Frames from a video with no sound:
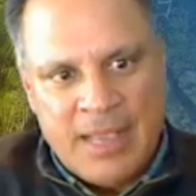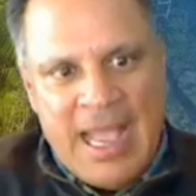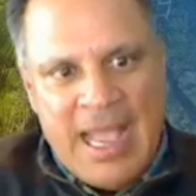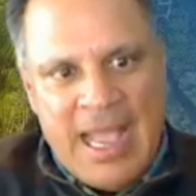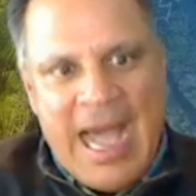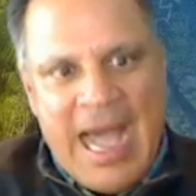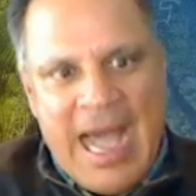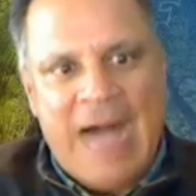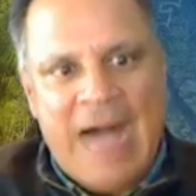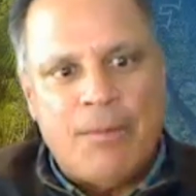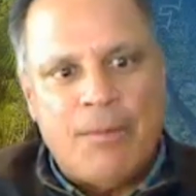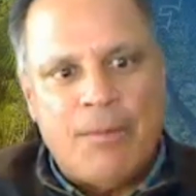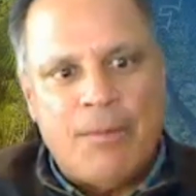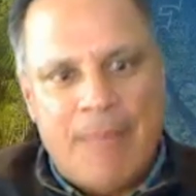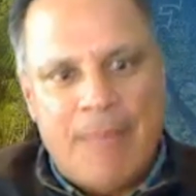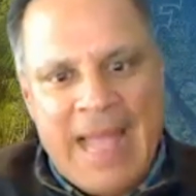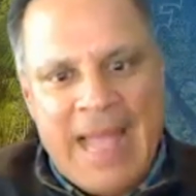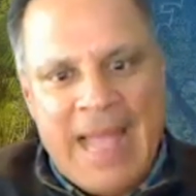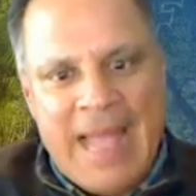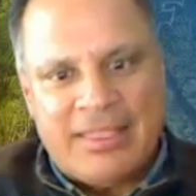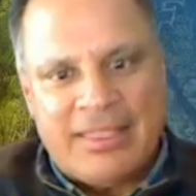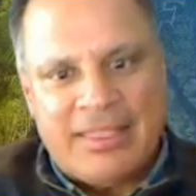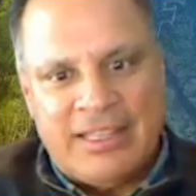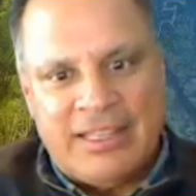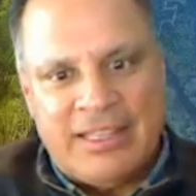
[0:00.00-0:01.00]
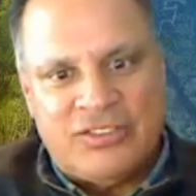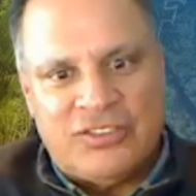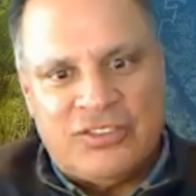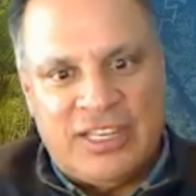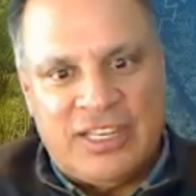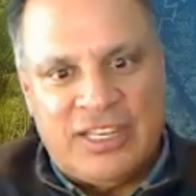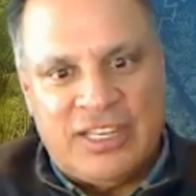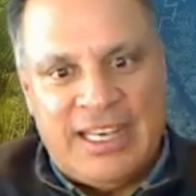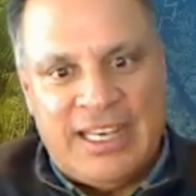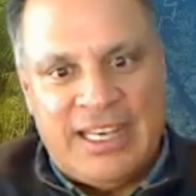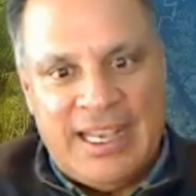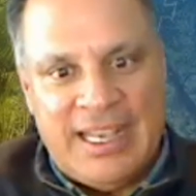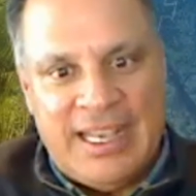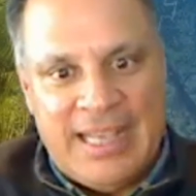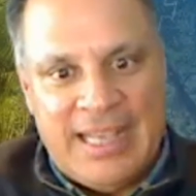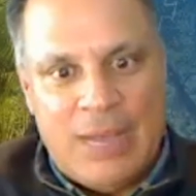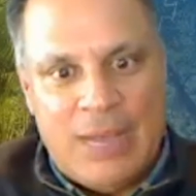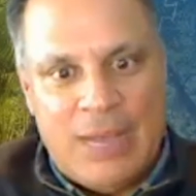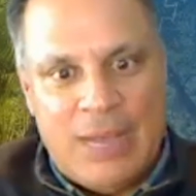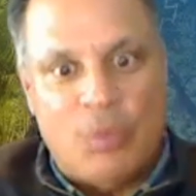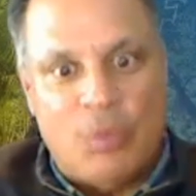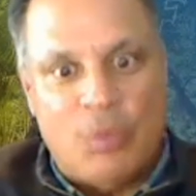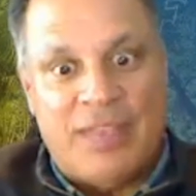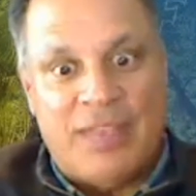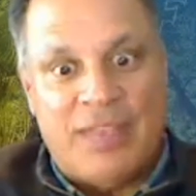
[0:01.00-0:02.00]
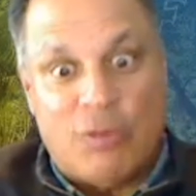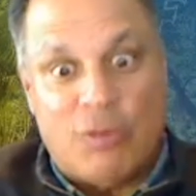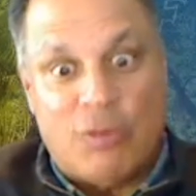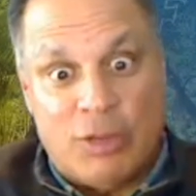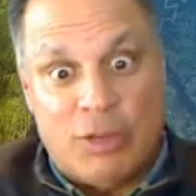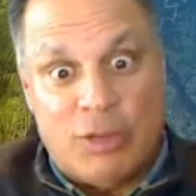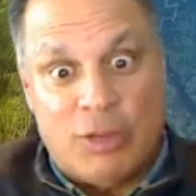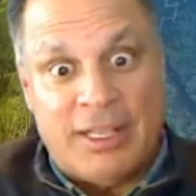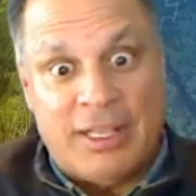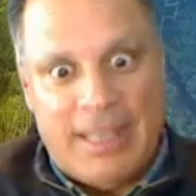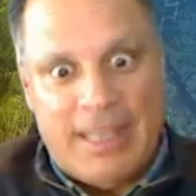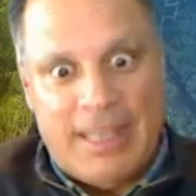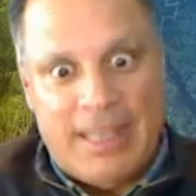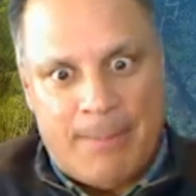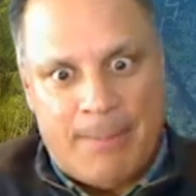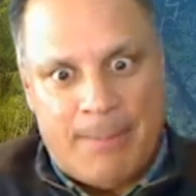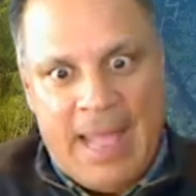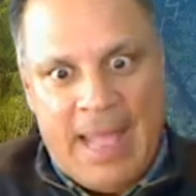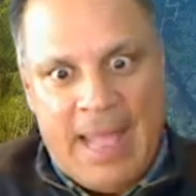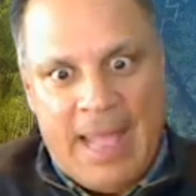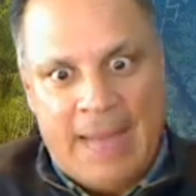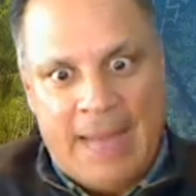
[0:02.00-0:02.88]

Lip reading: how bad things can get when they really get bad.